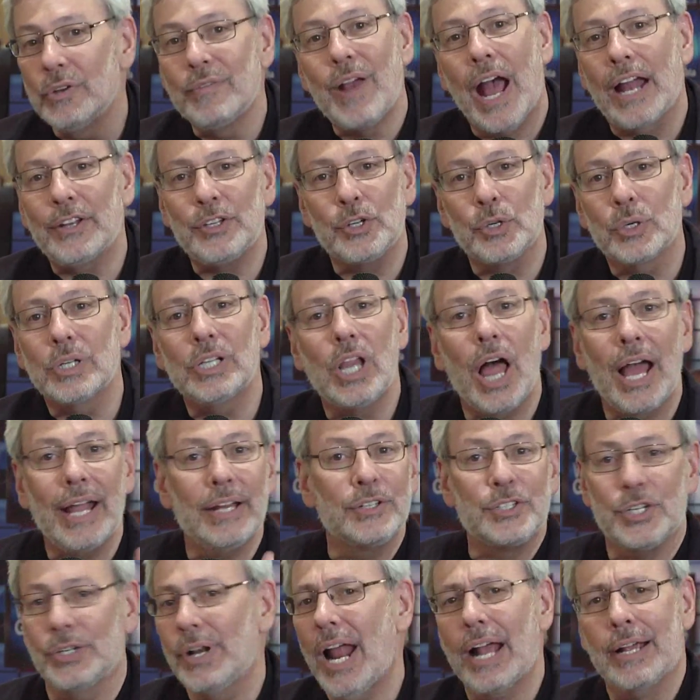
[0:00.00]
You've got your
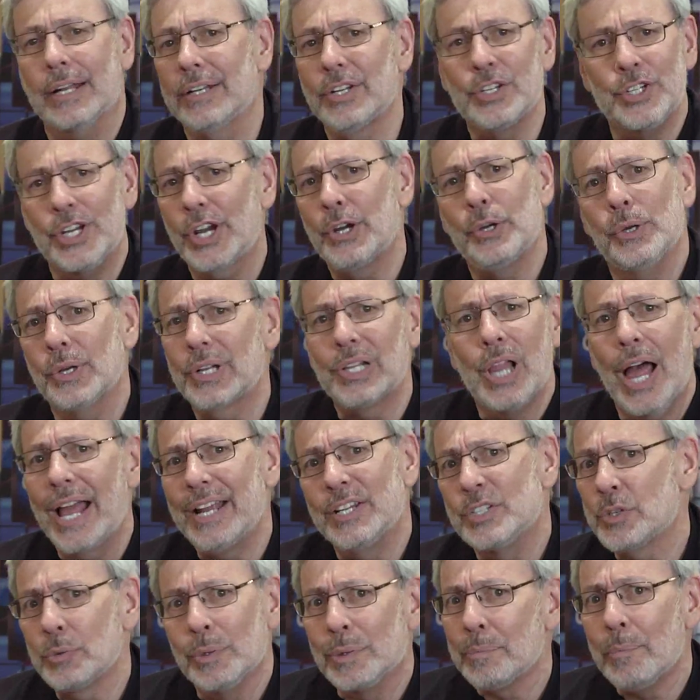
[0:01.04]
clients, you're not going to share your
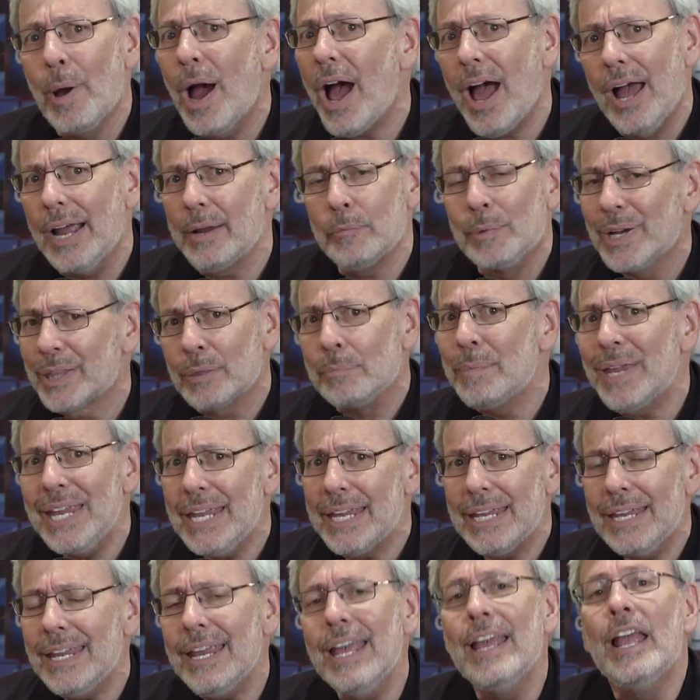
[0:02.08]
clients with
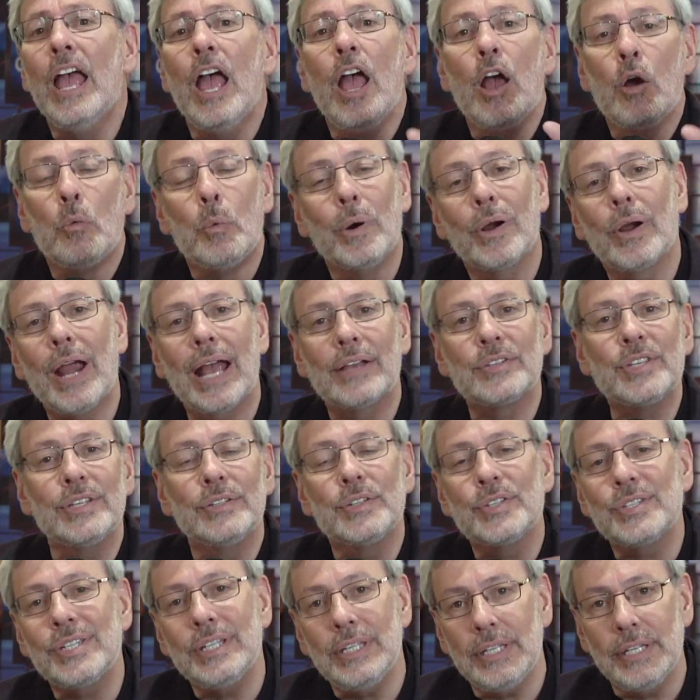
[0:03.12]
me, whereas in
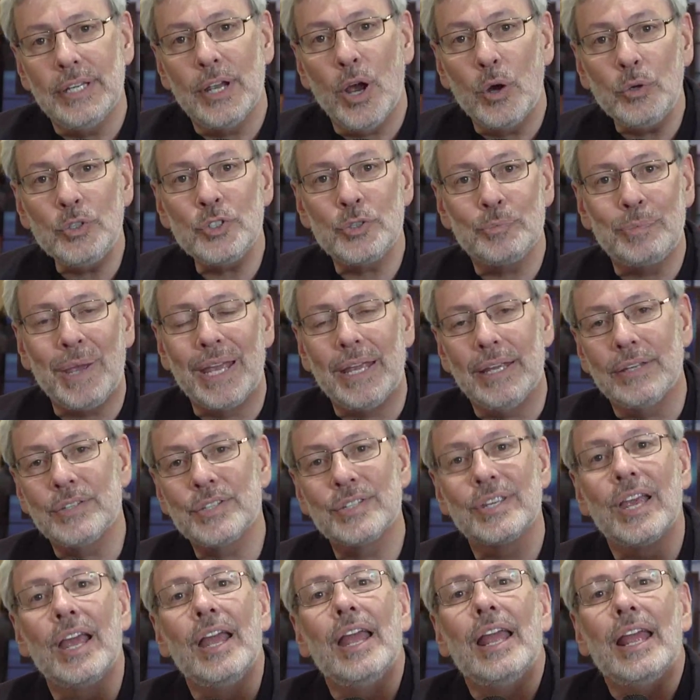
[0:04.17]
CEO
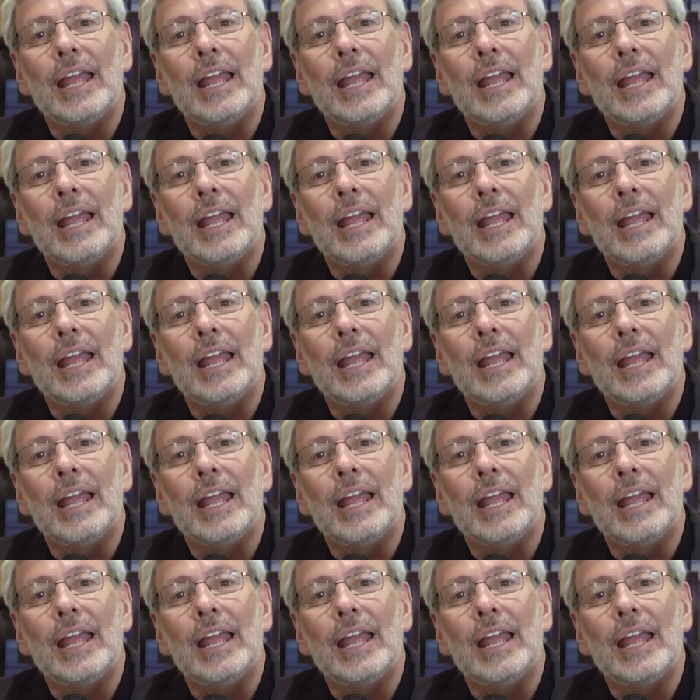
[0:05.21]
Space,